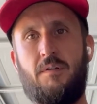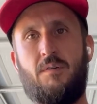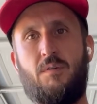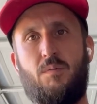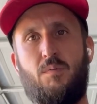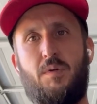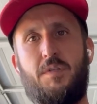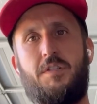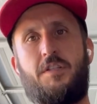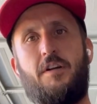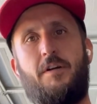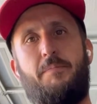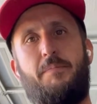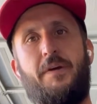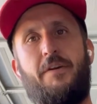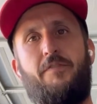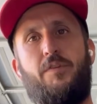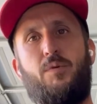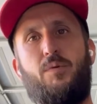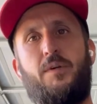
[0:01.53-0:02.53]
What's up,
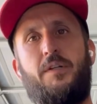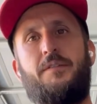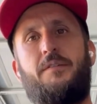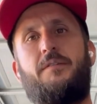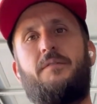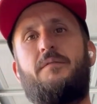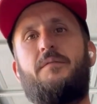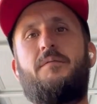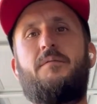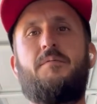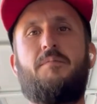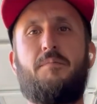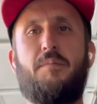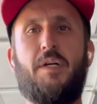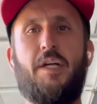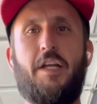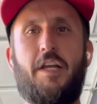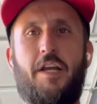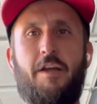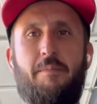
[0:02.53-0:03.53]
everyone?
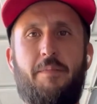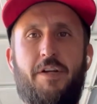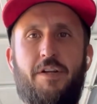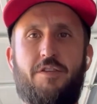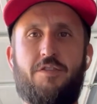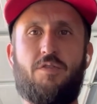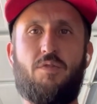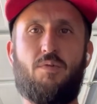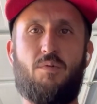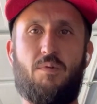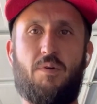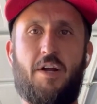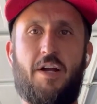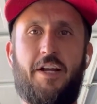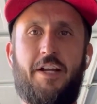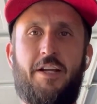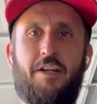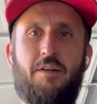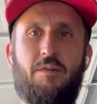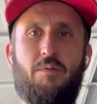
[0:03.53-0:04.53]
My name is
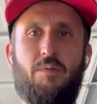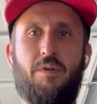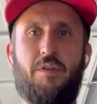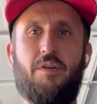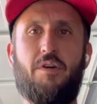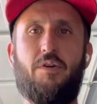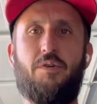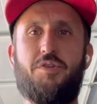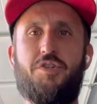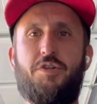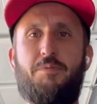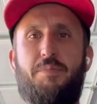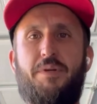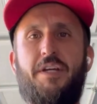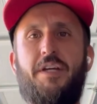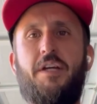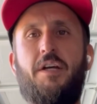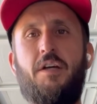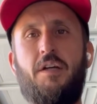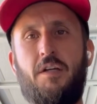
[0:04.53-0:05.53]
Ryan with
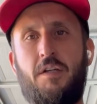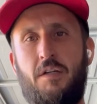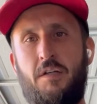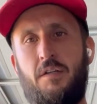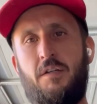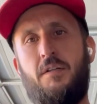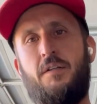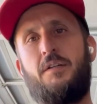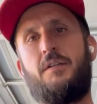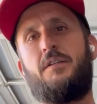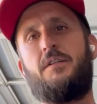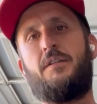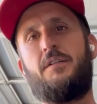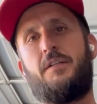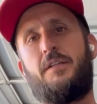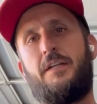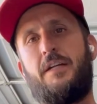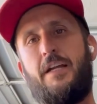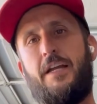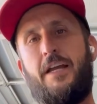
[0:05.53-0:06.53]
OGP,
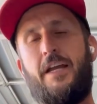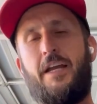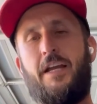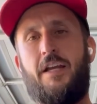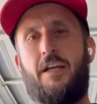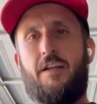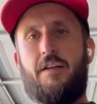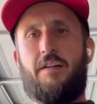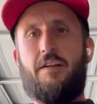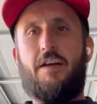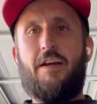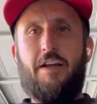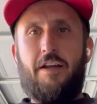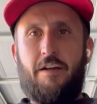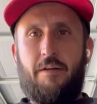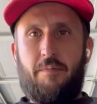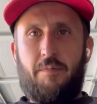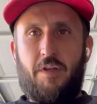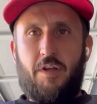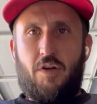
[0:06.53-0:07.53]
and I
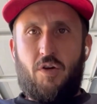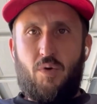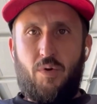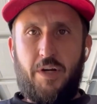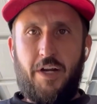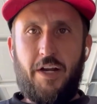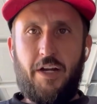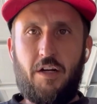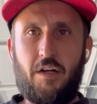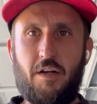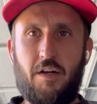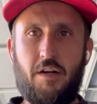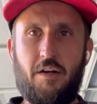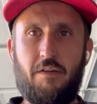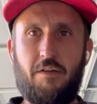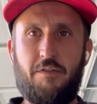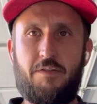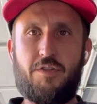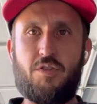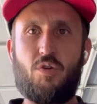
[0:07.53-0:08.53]
am the creator
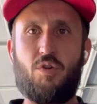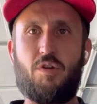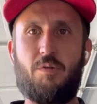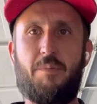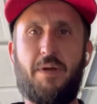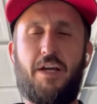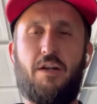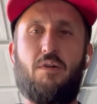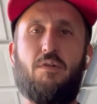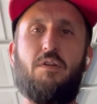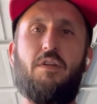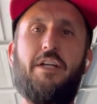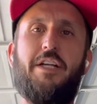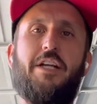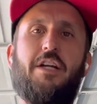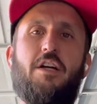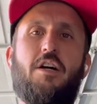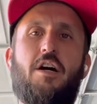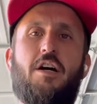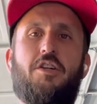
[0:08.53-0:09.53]
of Solar Panel
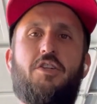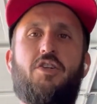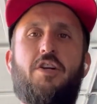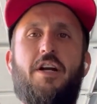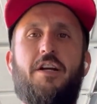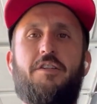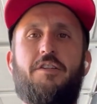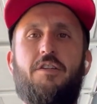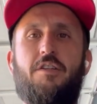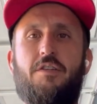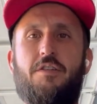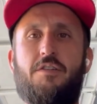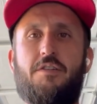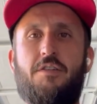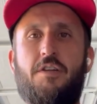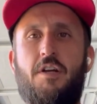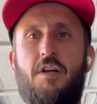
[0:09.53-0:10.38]
Cleaning Contractors.